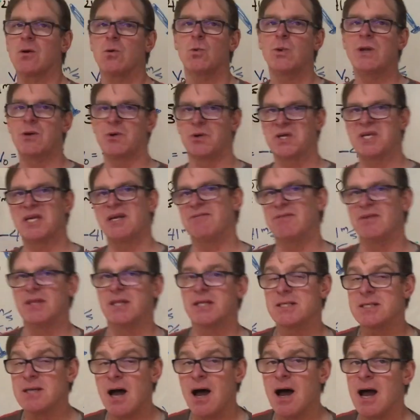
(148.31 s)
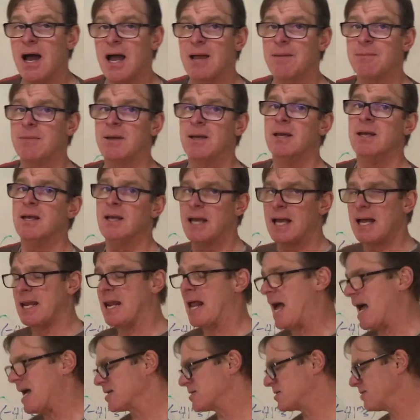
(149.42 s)
we were given the time and
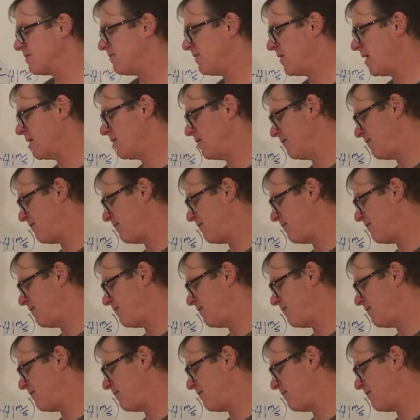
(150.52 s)
asked to find the